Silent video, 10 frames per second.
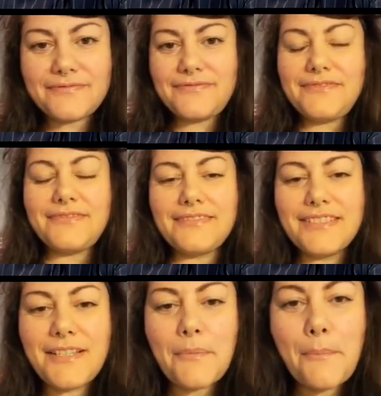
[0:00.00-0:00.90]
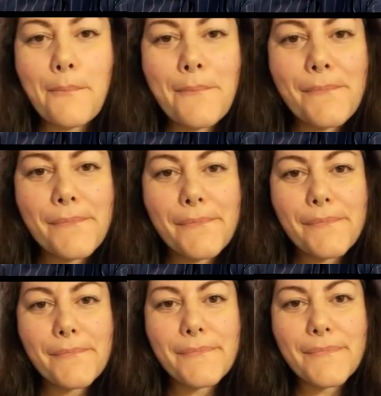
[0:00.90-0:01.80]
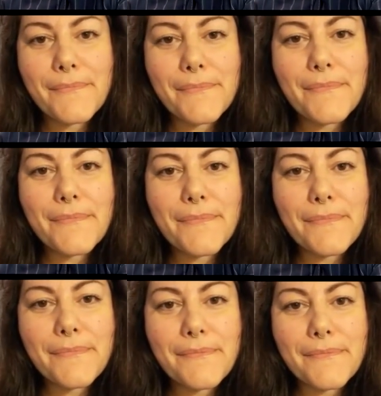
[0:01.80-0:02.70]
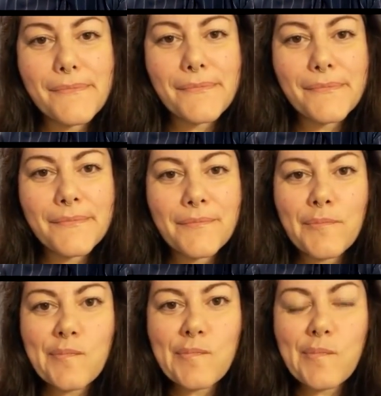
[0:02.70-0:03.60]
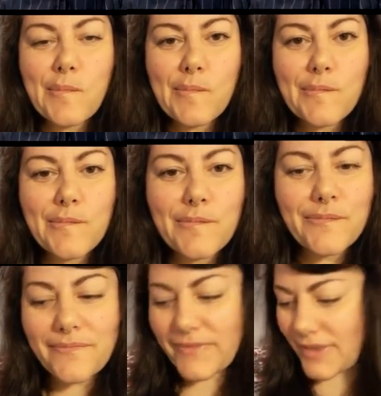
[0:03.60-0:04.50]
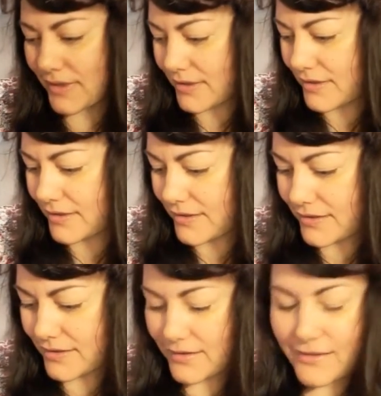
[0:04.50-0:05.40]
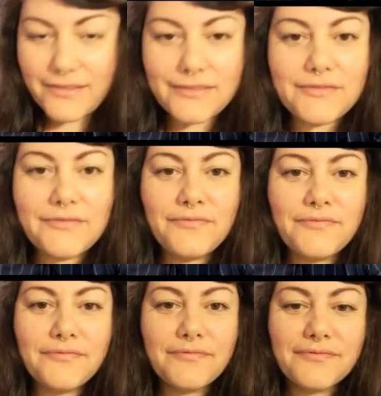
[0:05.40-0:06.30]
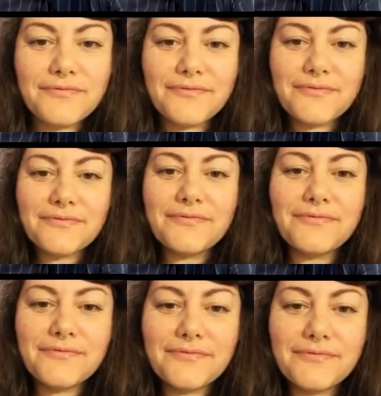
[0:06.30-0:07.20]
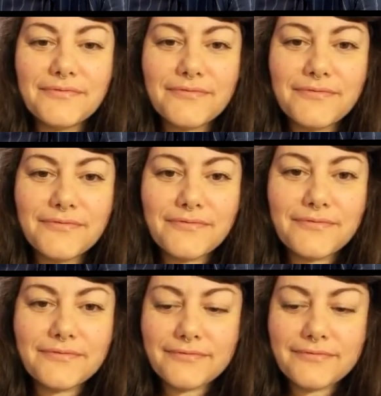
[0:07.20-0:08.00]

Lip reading: No words are spoken by the person on screen.